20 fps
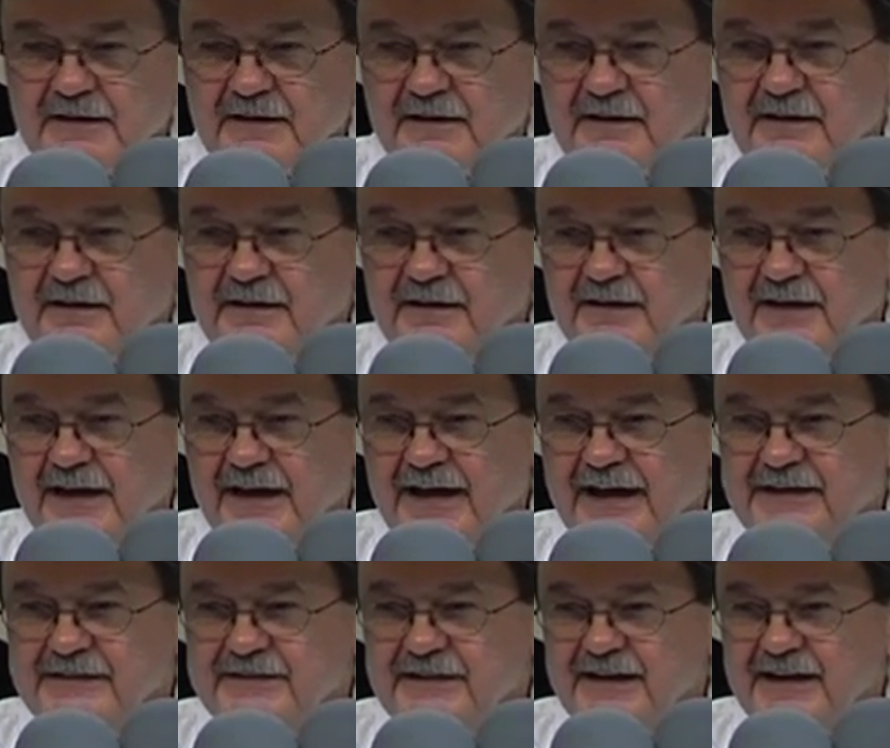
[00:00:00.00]
Uh,
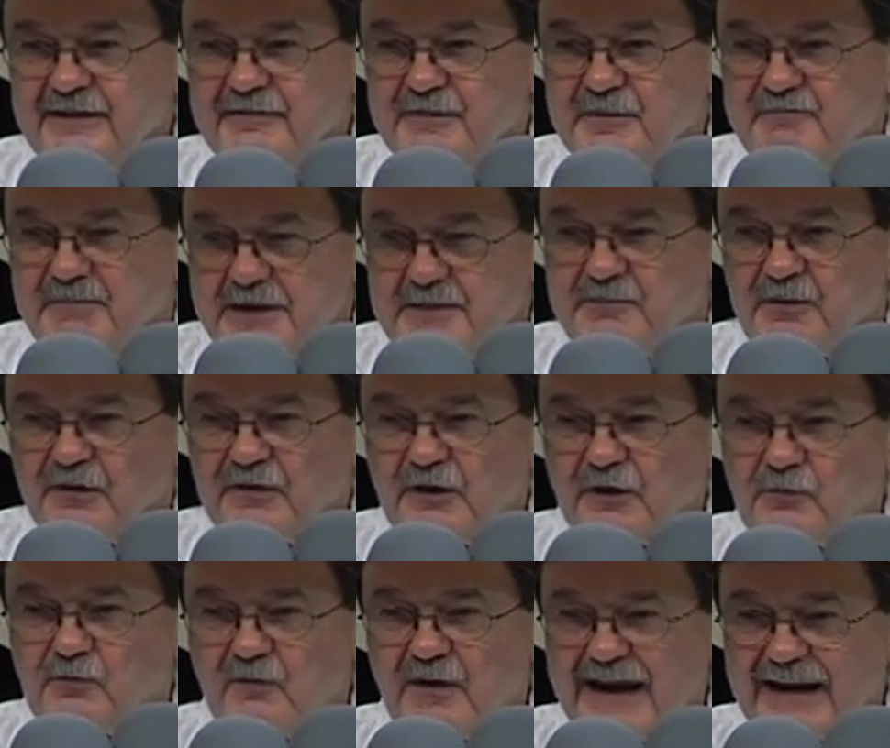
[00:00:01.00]
and, and the people
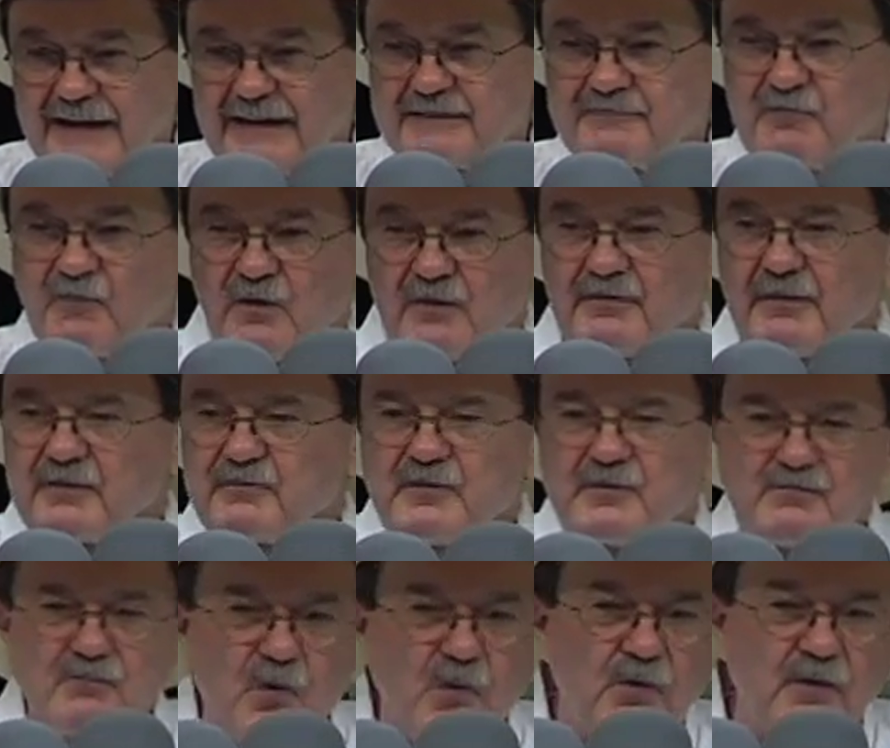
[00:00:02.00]
are rallying. The,
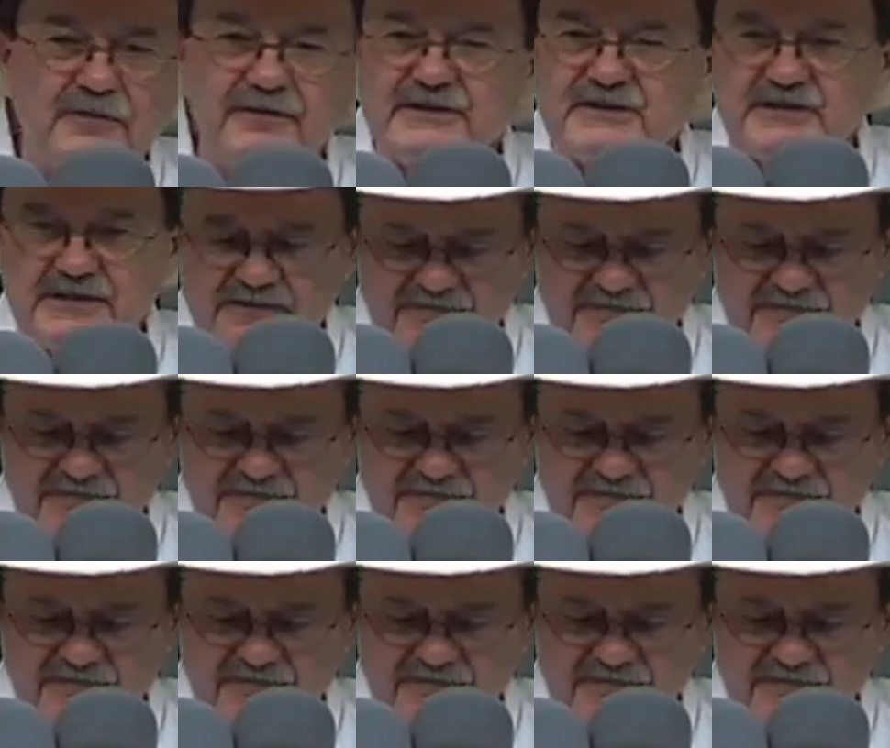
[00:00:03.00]
the more this